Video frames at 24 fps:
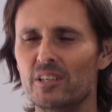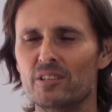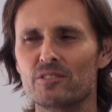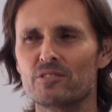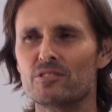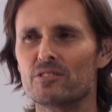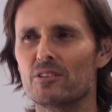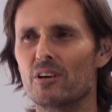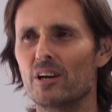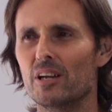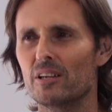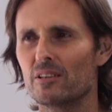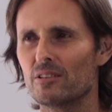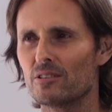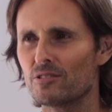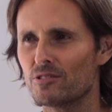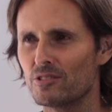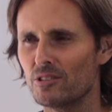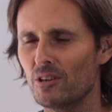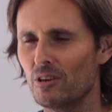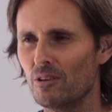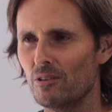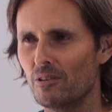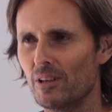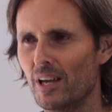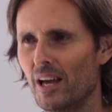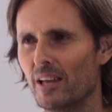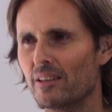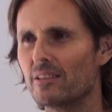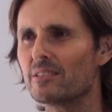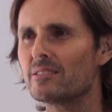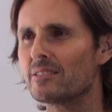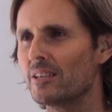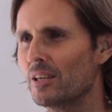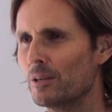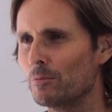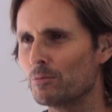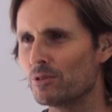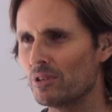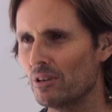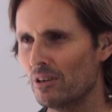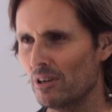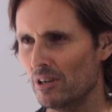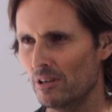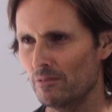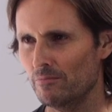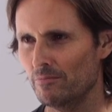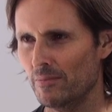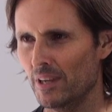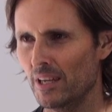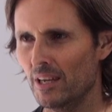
inside of the soul at the same time.